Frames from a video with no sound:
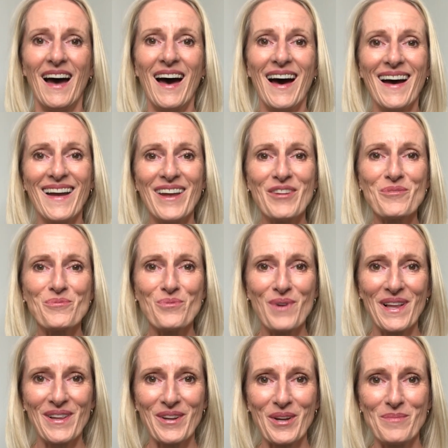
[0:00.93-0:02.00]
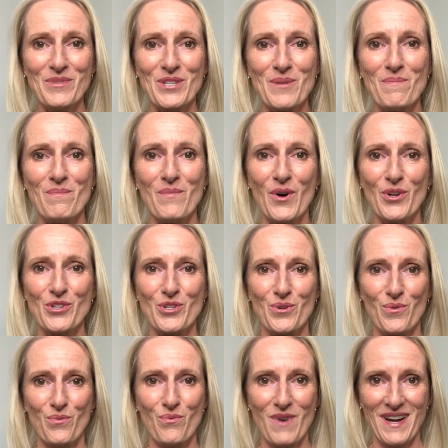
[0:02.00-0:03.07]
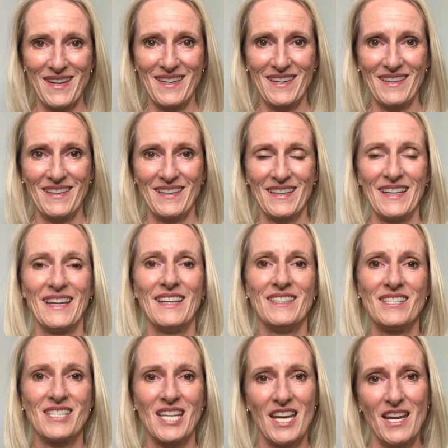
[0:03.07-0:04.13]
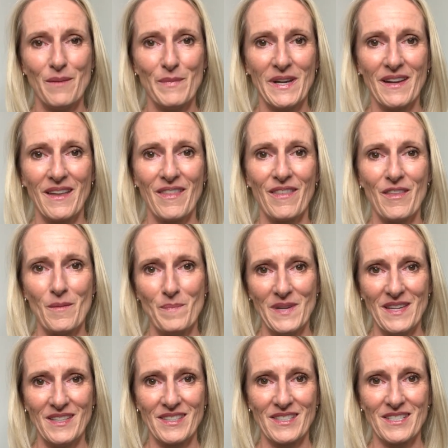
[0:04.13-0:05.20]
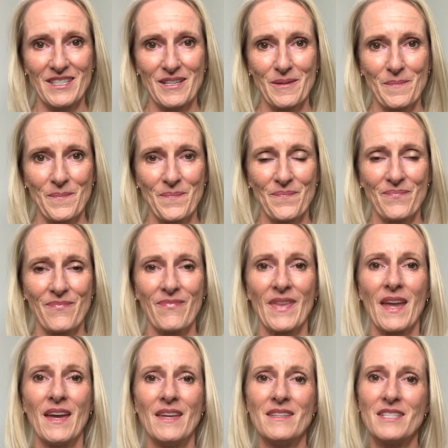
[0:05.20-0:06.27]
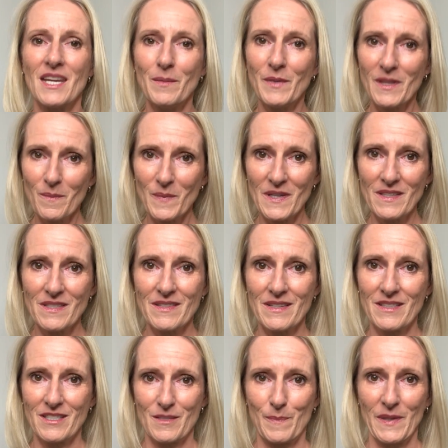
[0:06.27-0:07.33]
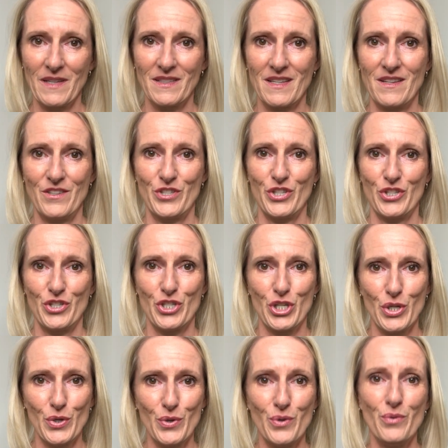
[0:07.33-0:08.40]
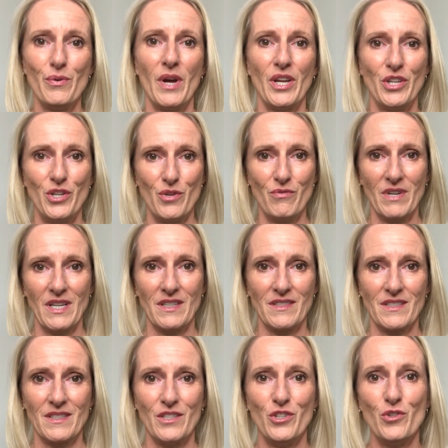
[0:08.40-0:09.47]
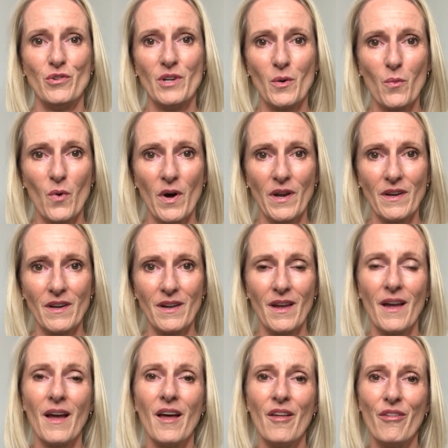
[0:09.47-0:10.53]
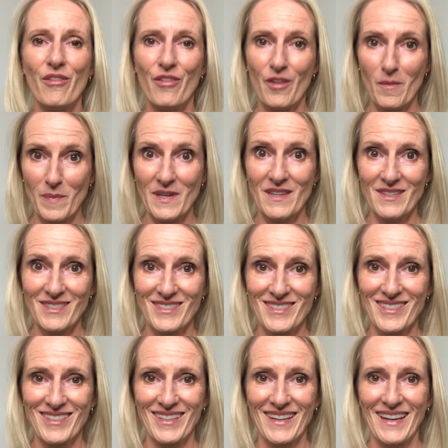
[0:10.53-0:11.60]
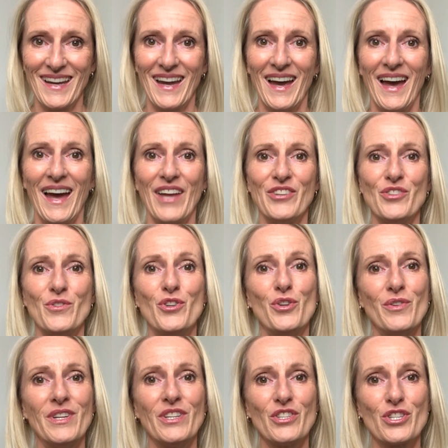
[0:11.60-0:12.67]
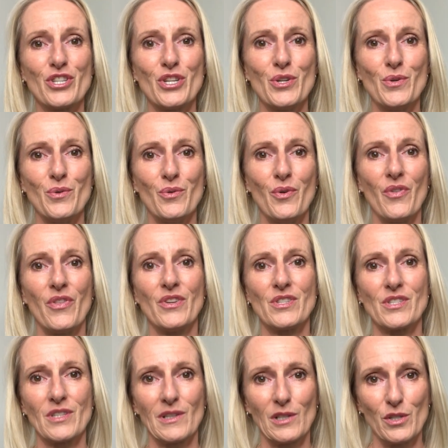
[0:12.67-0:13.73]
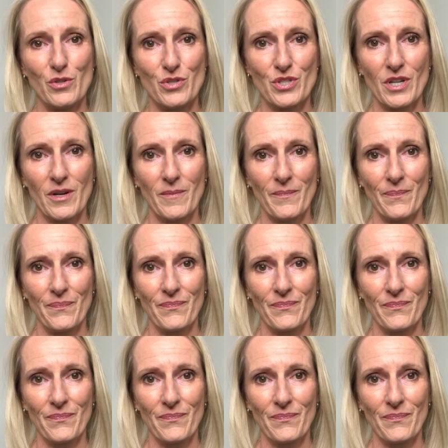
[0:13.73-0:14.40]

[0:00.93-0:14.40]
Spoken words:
Hi and welcome to Module 1, Taming the Beast. Taming the Beast is split into two units. Unit 1, the Beast, and Unit 2, the Solution.